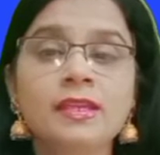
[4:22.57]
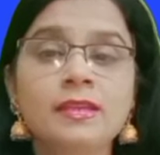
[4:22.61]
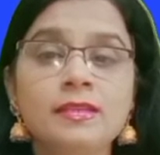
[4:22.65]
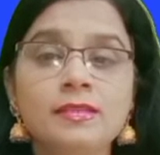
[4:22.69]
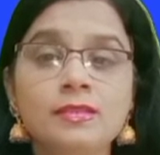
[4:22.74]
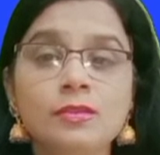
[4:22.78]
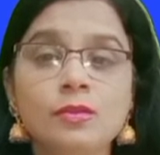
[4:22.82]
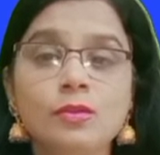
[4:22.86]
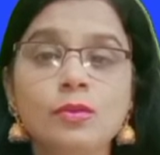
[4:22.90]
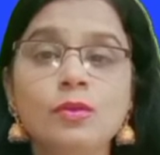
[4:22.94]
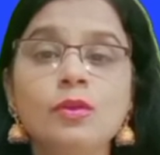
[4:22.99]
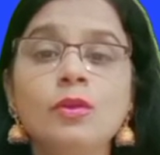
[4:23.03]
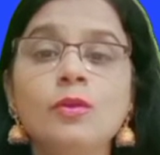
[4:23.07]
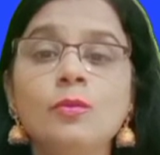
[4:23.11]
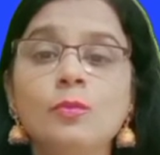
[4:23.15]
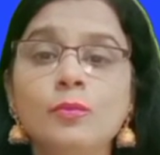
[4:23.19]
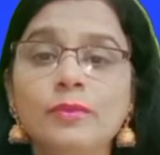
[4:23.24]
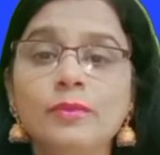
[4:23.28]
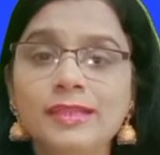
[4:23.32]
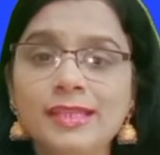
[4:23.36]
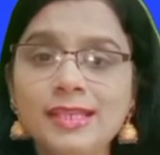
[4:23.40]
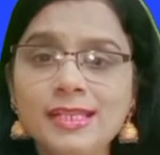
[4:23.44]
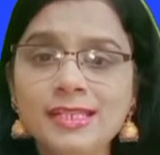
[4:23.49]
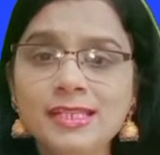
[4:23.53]
So
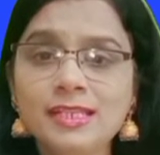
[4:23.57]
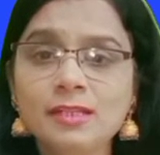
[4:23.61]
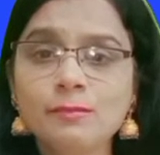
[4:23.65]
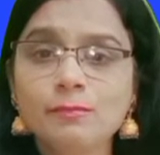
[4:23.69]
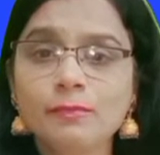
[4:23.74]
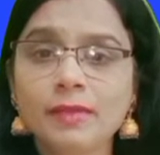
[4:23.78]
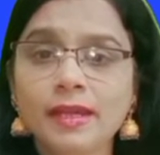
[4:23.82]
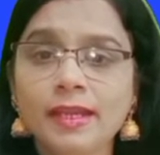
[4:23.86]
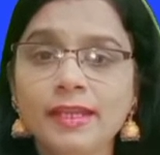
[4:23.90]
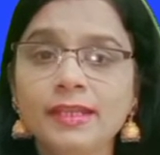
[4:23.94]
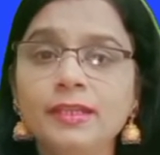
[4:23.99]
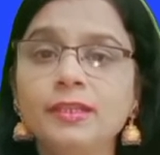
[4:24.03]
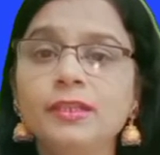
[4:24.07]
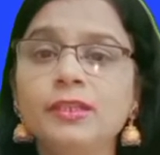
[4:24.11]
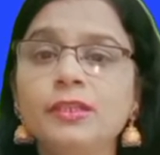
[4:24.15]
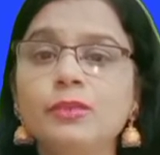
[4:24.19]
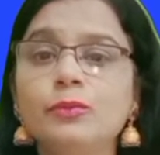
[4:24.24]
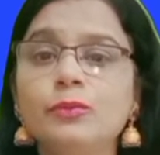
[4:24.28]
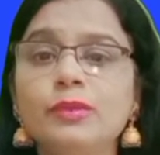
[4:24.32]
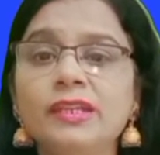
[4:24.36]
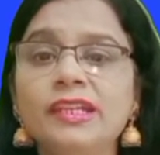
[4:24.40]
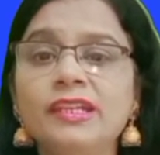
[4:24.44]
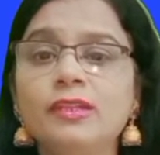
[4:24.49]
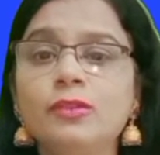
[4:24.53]
with this in mind,
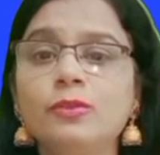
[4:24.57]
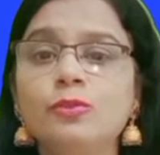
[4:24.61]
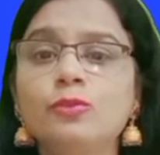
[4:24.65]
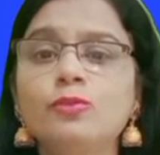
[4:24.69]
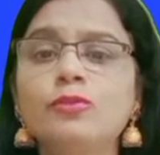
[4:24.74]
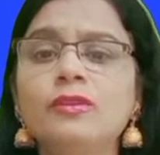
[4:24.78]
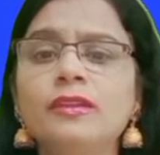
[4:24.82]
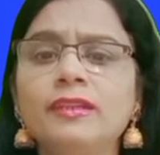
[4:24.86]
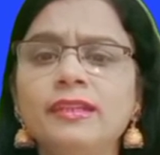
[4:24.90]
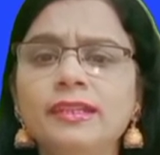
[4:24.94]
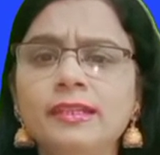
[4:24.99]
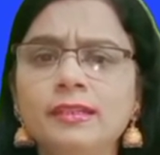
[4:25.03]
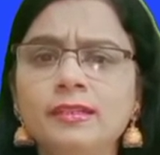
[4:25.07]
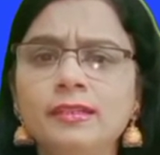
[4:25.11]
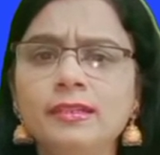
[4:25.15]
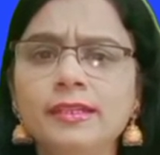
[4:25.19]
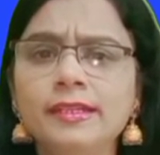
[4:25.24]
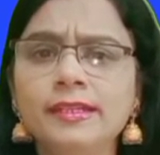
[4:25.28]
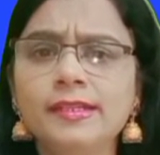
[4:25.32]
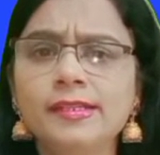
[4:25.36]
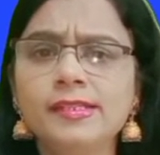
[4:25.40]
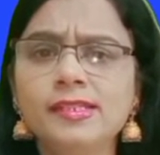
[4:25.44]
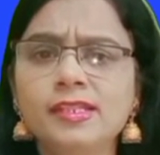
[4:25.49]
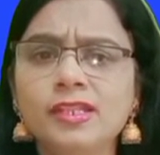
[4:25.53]
you need to
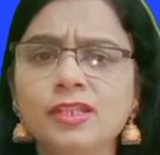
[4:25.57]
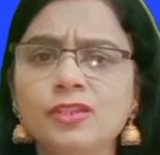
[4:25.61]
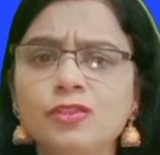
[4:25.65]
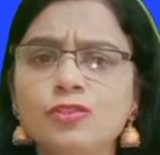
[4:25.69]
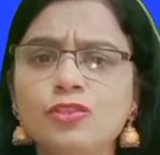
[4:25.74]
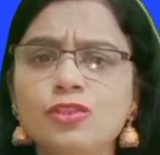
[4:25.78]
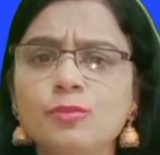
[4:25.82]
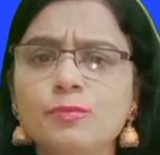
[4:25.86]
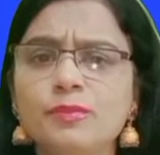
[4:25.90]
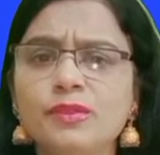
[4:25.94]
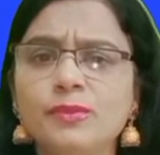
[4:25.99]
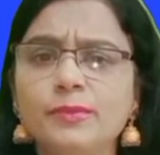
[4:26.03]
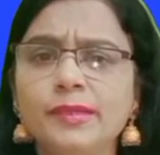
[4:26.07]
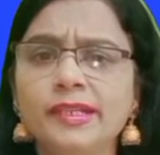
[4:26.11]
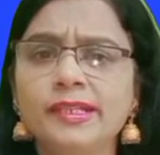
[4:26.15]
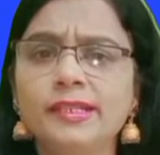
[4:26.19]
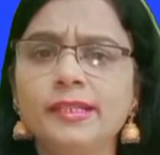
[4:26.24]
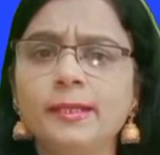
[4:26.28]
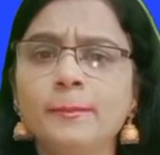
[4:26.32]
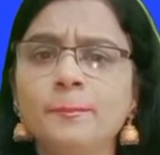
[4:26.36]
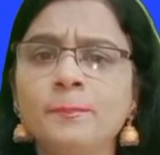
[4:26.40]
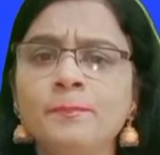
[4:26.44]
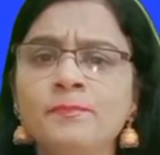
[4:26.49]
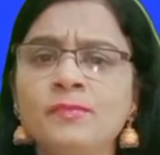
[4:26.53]
clearly distinguish
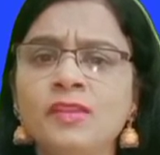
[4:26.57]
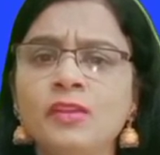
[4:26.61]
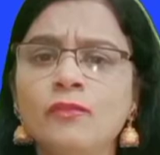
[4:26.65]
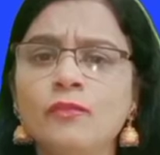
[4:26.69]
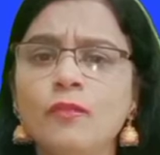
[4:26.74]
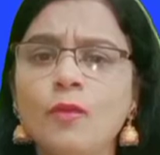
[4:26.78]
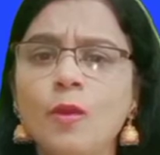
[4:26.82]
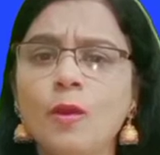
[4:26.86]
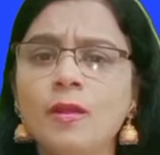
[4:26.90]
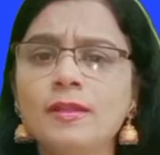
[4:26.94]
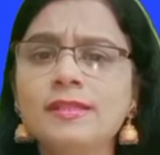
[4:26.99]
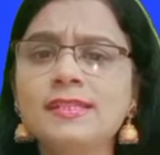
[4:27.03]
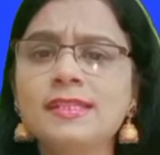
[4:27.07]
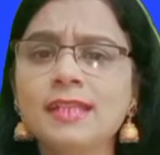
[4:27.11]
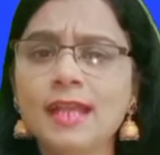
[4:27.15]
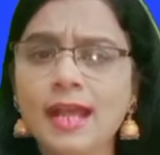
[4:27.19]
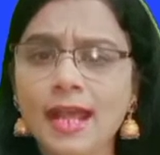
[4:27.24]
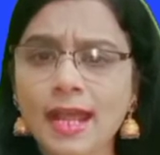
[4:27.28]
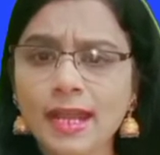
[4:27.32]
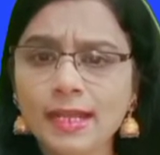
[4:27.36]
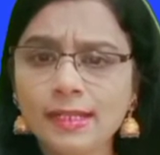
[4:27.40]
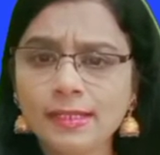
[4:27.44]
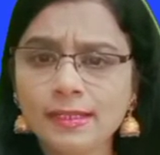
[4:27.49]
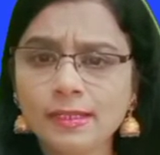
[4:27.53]
between the false
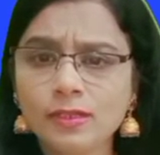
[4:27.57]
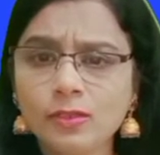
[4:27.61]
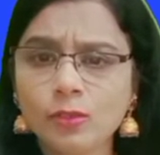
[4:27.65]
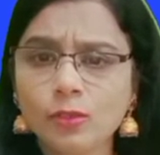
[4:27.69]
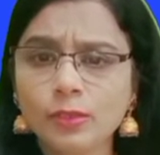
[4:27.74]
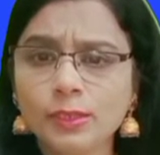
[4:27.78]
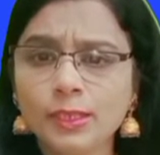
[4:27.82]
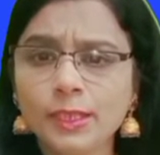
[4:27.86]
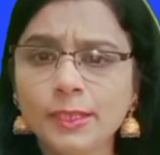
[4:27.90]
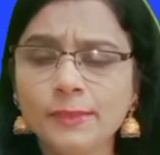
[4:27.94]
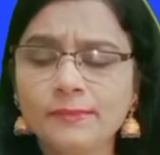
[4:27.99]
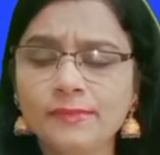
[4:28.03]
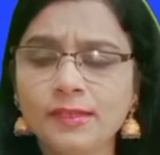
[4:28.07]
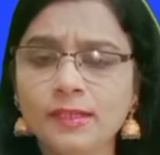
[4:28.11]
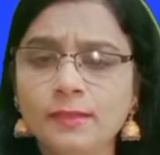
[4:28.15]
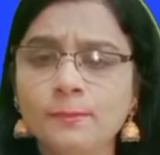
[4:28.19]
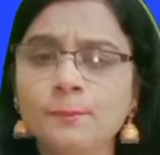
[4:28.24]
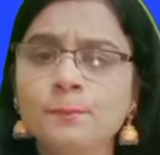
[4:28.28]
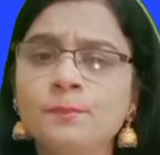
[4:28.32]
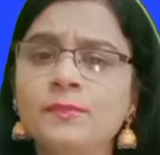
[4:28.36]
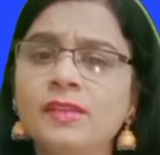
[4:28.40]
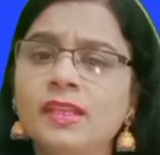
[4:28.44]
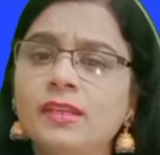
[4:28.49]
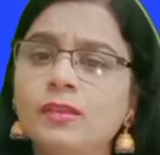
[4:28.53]
and the not given
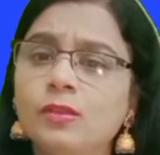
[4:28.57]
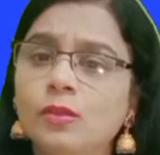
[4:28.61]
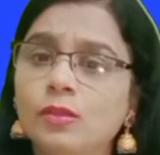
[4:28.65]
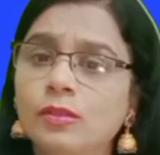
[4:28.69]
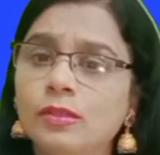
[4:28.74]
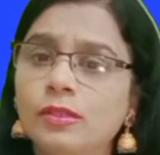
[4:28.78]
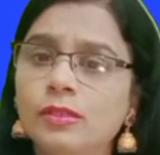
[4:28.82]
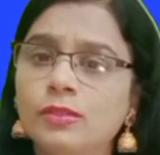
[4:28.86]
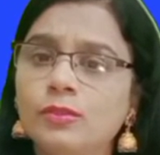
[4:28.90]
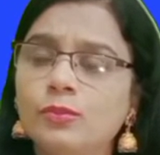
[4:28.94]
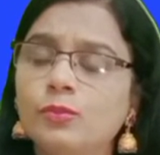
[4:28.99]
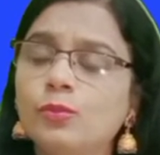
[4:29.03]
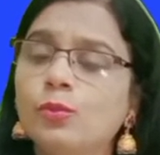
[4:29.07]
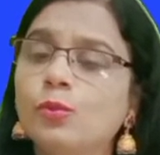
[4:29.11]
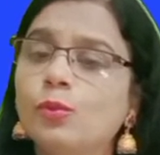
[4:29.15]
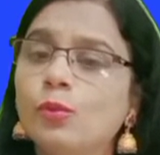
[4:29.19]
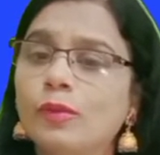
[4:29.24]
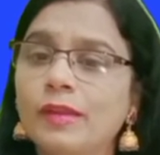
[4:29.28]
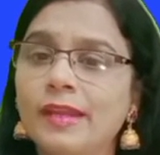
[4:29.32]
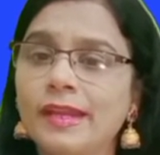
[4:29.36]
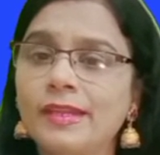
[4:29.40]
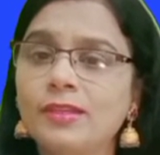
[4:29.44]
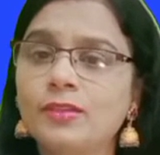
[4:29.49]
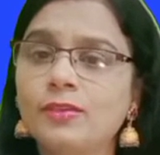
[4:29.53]
in order to
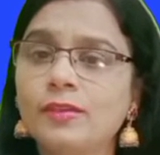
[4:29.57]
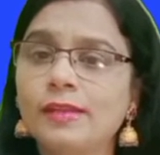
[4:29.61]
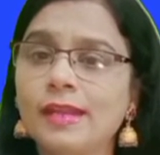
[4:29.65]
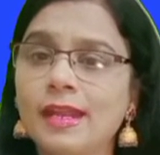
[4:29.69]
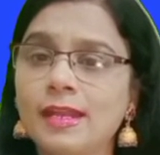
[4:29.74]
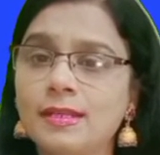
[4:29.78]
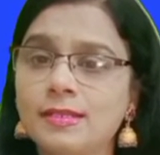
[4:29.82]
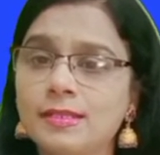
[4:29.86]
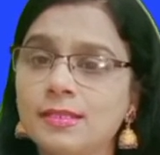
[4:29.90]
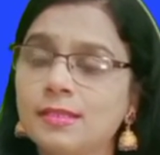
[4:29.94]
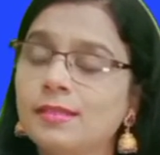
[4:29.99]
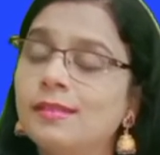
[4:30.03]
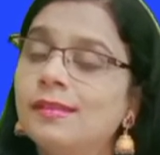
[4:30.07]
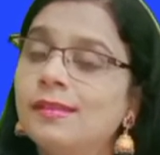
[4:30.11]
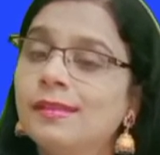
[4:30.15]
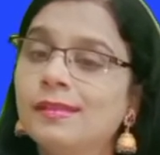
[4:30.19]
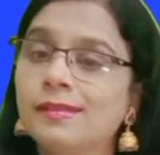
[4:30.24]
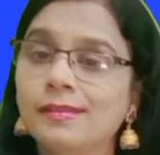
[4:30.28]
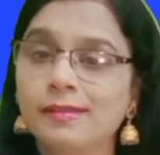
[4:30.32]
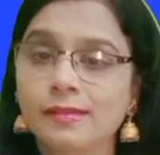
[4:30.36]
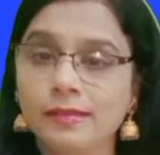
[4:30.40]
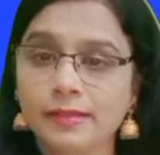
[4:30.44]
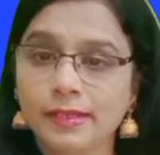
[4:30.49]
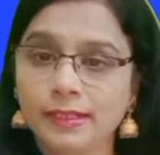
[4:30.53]
write your answer
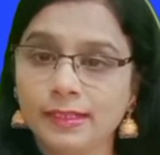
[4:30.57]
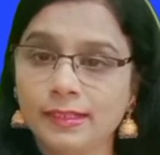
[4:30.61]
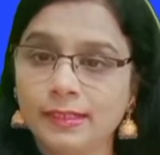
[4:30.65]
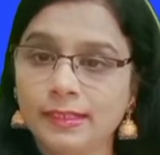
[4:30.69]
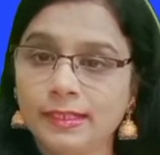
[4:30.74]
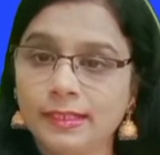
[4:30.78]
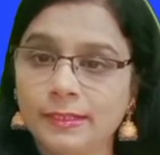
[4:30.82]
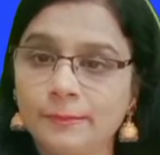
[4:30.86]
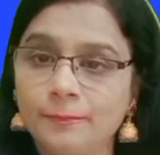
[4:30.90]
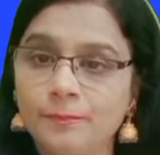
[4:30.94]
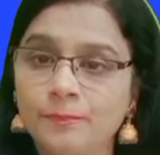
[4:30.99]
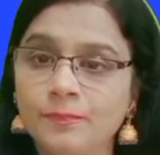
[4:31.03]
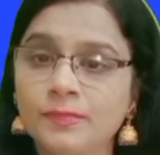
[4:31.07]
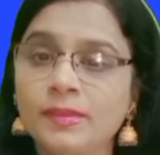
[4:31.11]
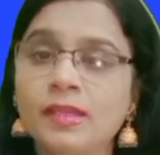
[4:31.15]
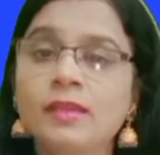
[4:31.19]
correctly.